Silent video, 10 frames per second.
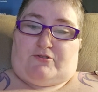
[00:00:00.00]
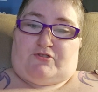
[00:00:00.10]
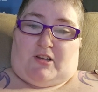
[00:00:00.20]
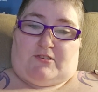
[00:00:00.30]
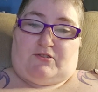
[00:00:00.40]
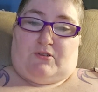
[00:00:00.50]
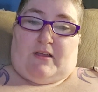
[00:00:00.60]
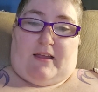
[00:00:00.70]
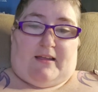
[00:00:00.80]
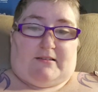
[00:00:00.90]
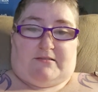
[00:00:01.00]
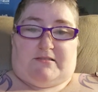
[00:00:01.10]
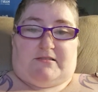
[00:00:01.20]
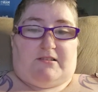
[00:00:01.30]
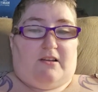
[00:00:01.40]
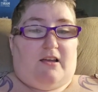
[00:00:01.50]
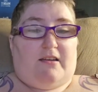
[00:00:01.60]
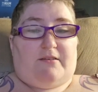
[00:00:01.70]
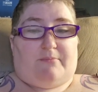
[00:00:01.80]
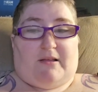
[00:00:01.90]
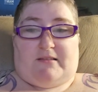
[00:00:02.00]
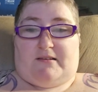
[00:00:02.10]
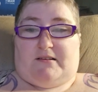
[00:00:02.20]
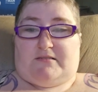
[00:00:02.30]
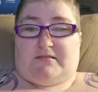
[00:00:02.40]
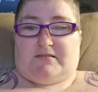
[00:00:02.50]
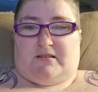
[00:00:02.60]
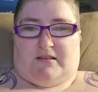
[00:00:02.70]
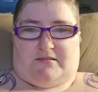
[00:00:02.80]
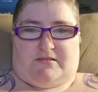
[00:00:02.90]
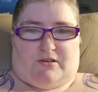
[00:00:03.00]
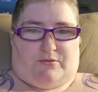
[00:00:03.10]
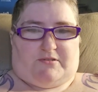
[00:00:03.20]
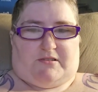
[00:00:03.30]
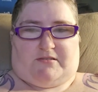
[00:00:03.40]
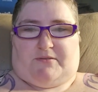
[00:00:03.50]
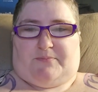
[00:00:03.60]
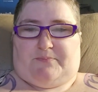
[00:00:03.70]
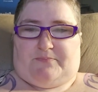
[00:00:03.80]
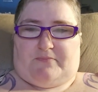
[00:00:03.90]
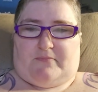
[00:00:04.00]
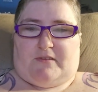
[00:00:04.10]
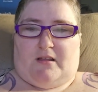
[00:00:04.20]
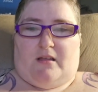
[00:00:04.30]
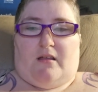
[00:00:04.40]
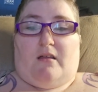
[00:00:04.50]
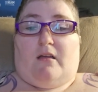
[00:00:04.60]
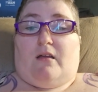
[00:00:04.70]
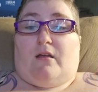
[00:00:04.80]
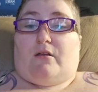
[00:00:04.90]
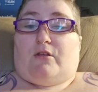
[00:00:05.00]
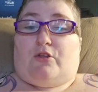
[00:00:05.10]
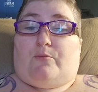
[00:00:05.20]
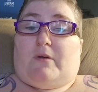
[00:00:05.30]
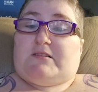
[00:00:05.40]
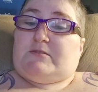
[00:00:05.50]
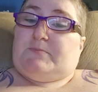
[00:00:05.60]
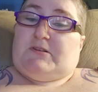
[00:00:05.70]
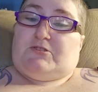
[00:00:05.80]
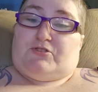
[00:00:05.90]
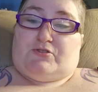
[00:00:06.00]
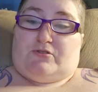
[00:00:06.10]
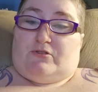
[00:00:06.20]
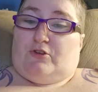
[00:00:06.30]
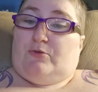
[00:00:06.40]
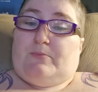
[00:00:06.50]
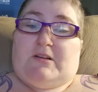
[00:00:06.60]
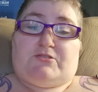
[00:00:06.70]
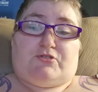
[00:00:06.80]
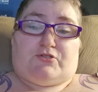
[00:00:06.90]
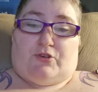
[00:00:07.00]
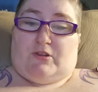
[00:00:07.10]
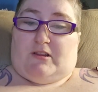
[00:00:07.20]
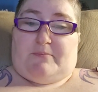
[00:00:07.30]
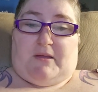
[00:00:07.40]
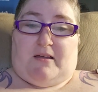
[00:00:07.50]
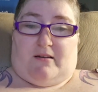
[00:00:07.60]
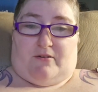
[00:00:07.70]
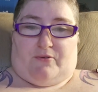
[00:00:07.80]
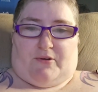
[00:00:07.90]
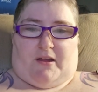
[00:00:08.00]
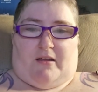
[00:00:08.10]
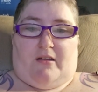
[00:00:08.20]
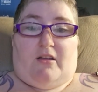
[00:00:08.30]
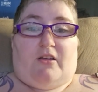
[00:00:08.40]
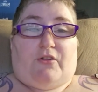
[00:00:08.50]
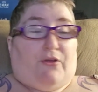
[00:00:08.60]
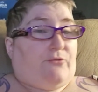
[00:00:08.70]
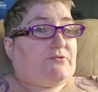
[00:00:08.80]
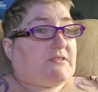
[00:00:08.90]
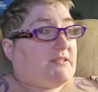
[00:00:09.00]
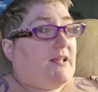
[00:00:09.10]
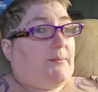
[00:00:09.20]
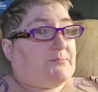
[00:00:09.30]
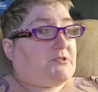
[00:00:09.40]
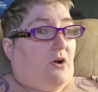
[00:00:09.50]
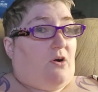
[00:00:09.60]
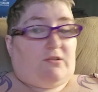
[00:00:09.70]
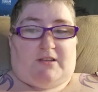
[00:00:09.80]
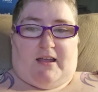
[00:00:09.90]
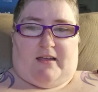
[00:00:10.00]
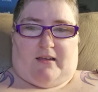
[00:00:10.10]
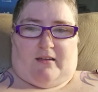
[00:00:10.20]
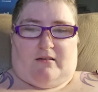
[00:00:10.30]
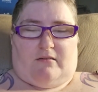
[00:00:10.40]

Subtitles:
gentle hands denied Melanie's stoicism. You must surely be hungry. You've slept all day.